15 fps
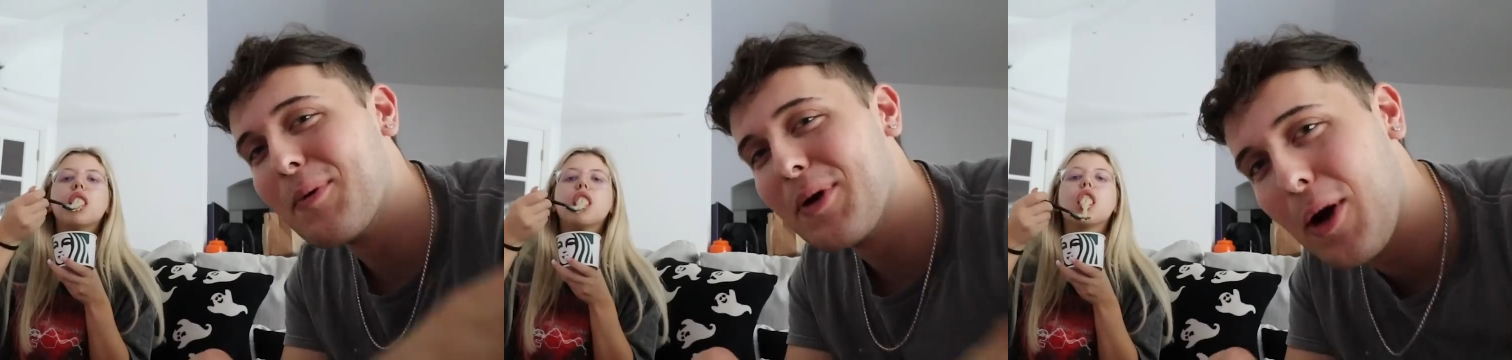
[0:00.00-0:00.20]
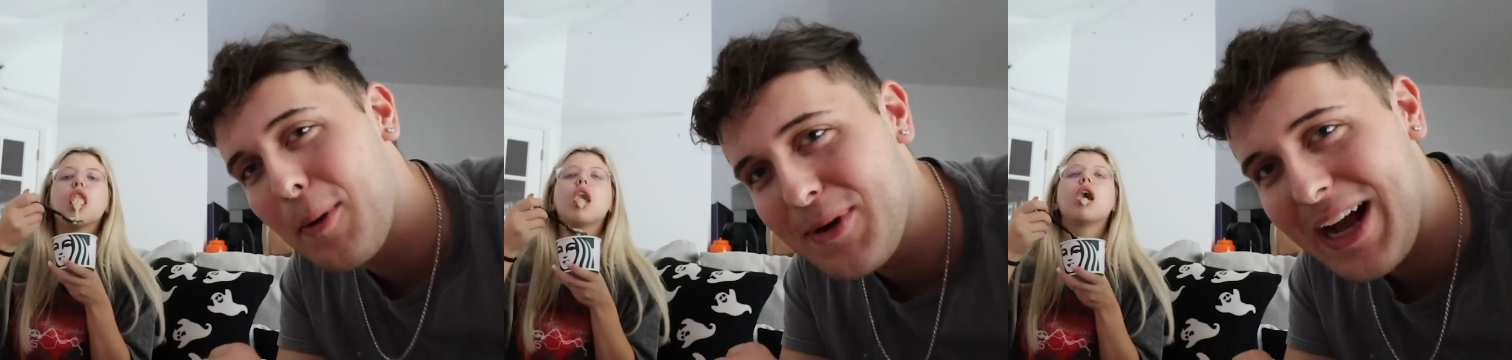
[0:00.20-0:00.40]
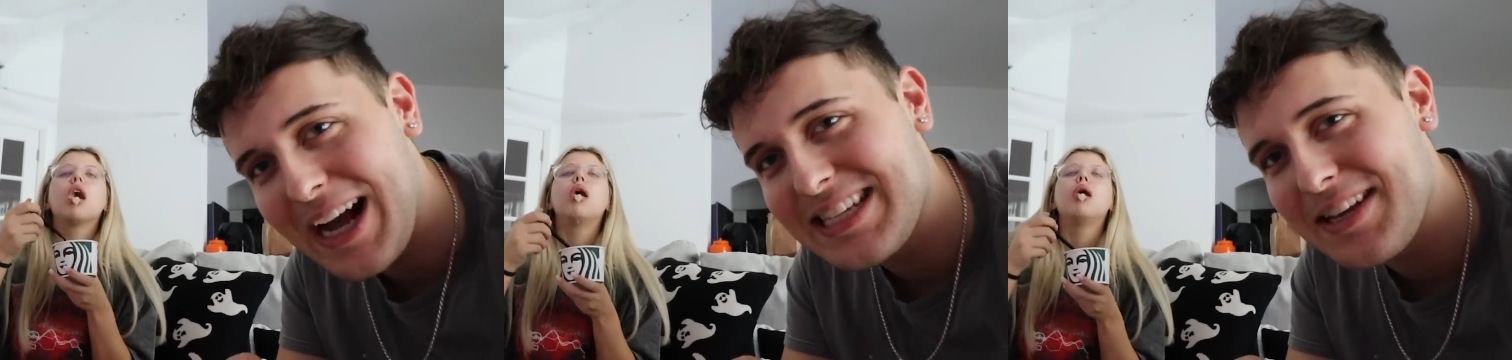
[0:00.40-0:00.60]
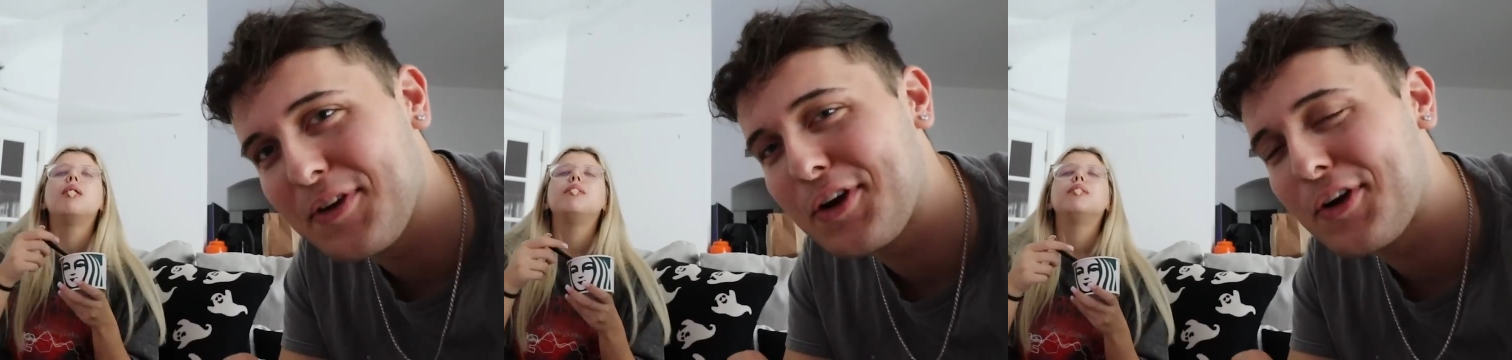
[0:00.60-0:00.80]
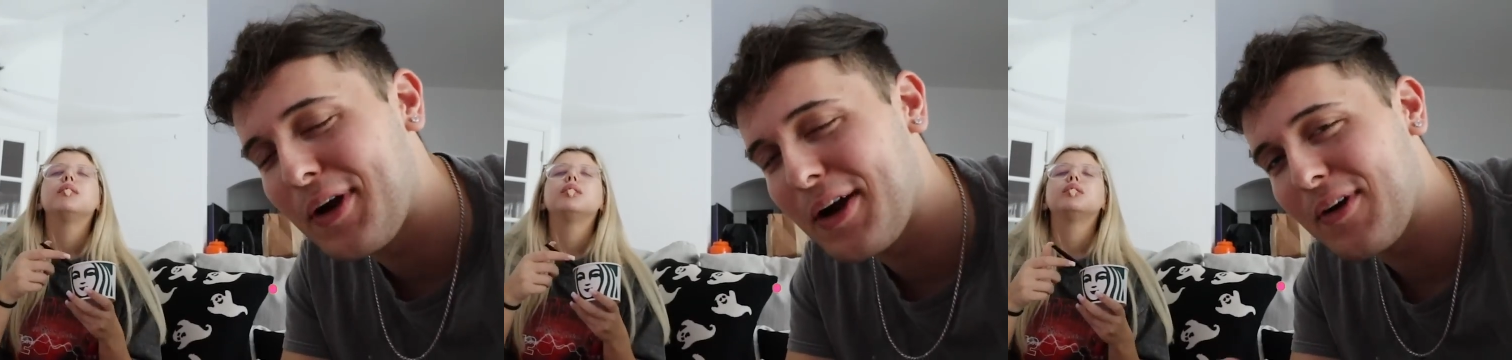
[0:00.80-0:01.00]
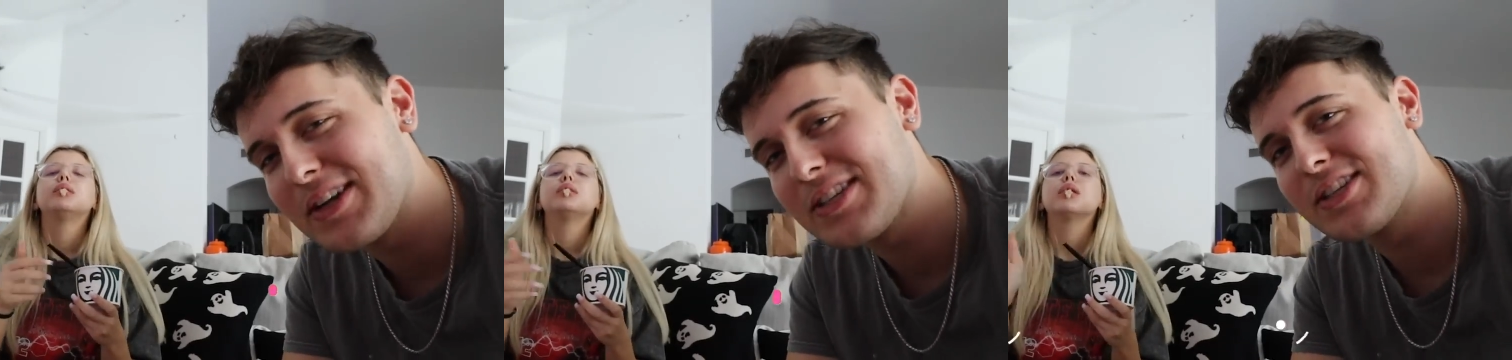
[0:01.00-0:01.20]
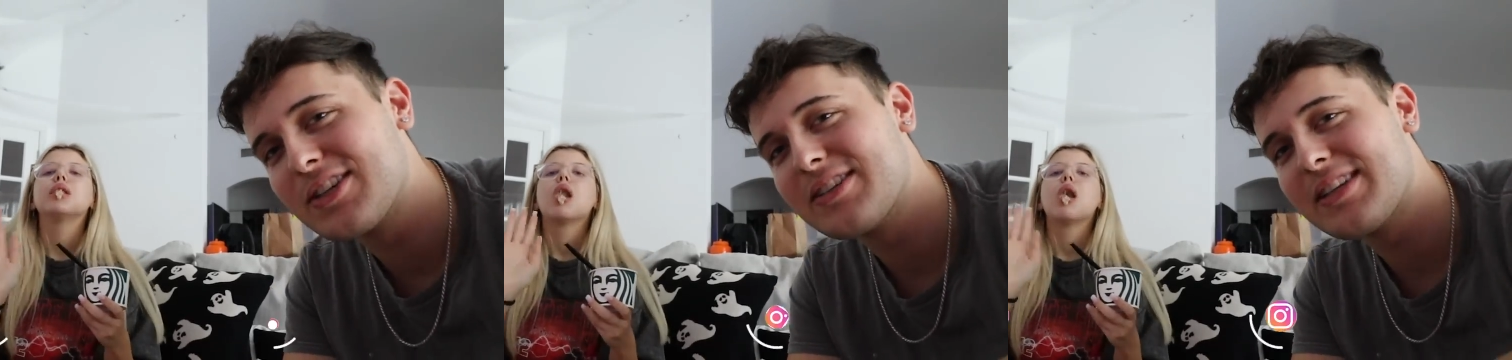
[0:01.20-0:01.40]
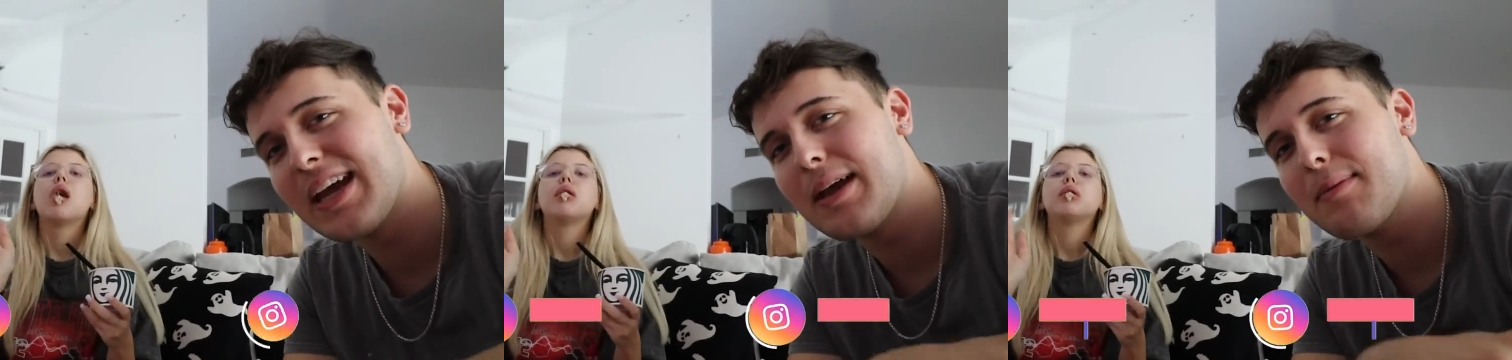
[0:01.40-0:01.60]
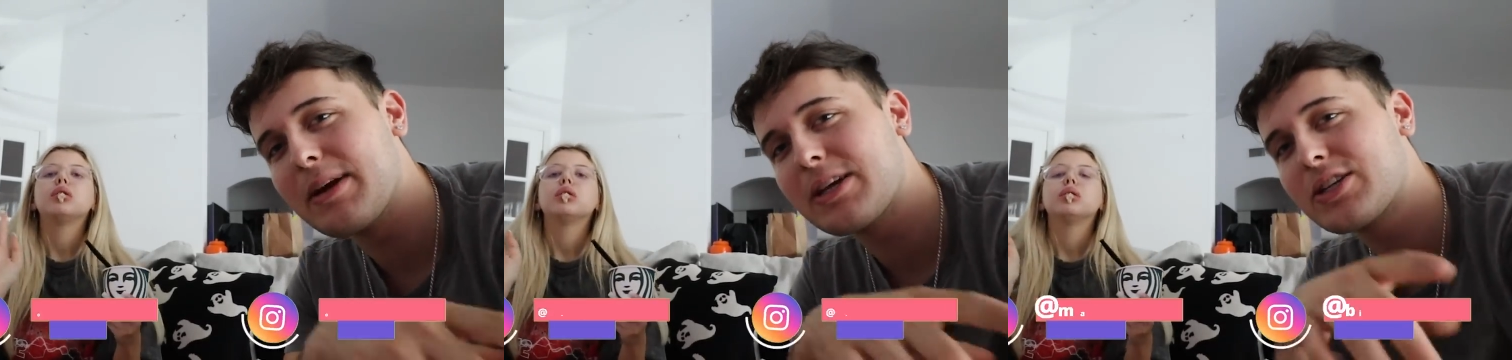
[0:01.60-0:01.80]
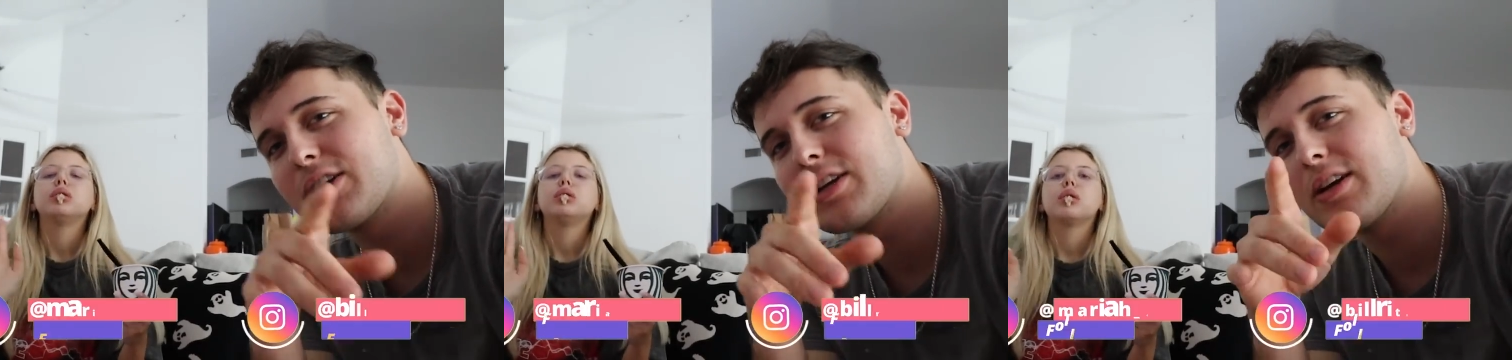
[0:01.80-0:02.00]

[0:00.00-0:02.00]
Speaker 1: But we hope you guys have a great rest of your day. Make sure